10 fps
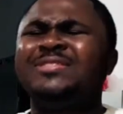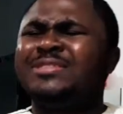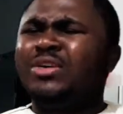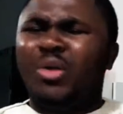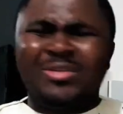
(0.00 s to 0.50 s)

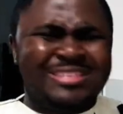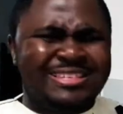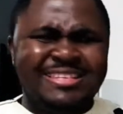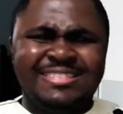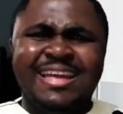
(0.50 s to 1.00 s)

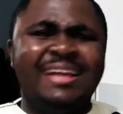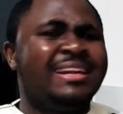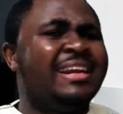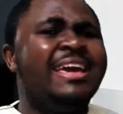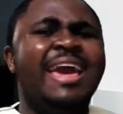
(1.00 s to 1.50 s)

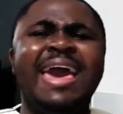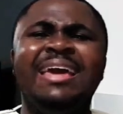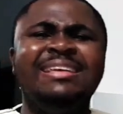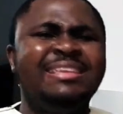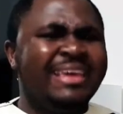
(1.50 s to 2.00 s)
consistently
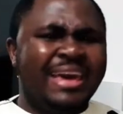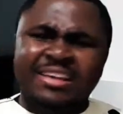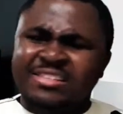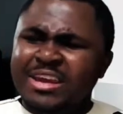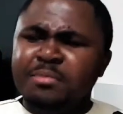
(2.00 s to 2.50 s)

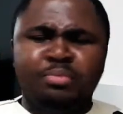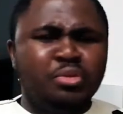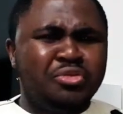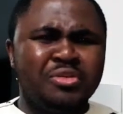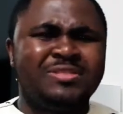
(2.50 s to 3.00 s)
engage in
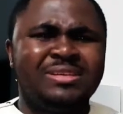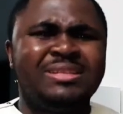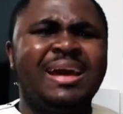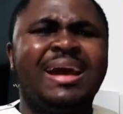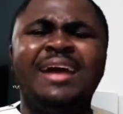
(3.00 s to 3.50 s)
producing the
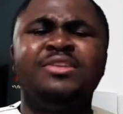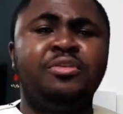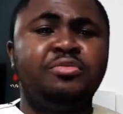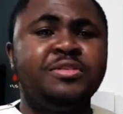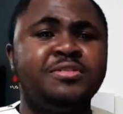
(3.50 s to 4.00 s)
kind of
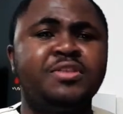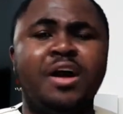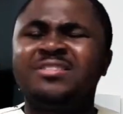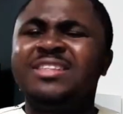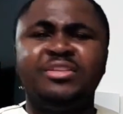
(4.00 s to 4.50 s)

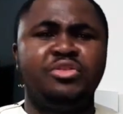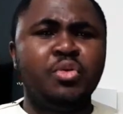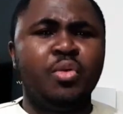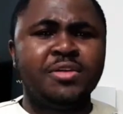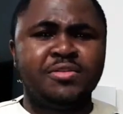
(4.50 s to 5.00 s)
results that you
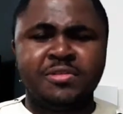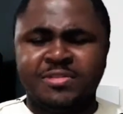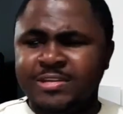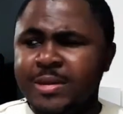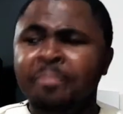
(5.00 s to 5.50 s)
want to
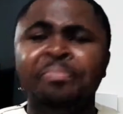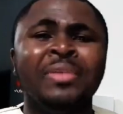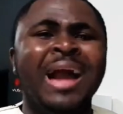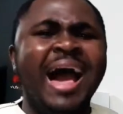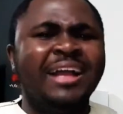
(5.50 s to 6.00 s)
see.
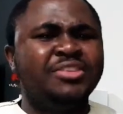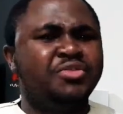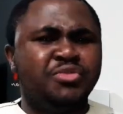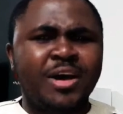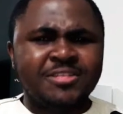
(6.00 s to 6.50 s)
And
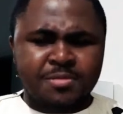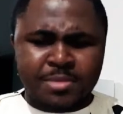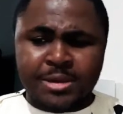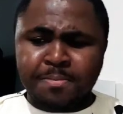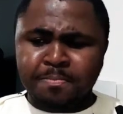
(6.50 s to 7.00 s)
trust
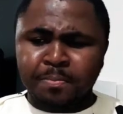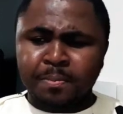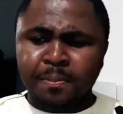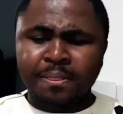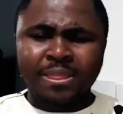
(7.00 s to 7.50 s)
me,
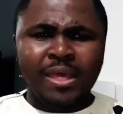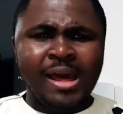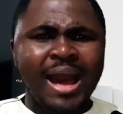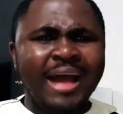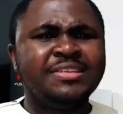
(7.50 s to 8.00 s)

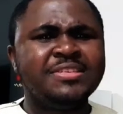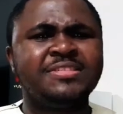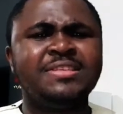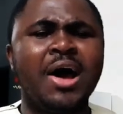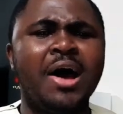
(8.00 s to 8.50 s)
at the
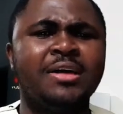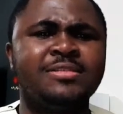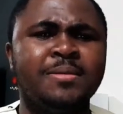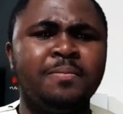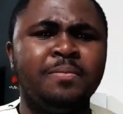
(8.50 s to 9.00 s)
start
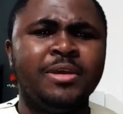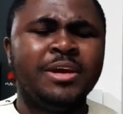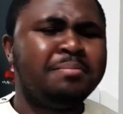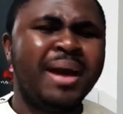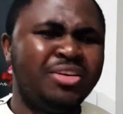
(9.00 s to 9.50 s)
it
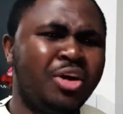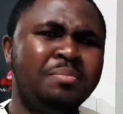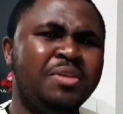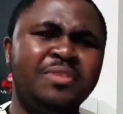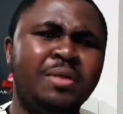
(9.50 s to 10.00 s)
might not be
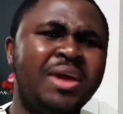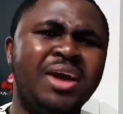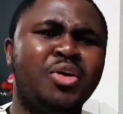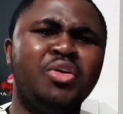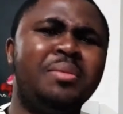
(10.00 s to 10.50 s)
very
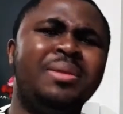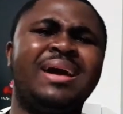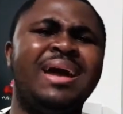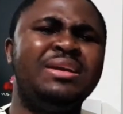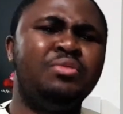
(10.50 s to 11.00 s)

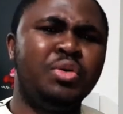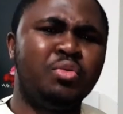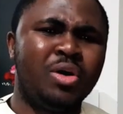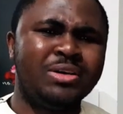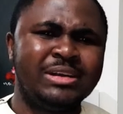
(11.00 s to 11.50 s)
economically
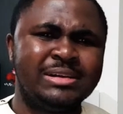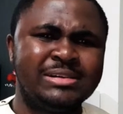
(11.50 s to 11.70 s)
rewarding.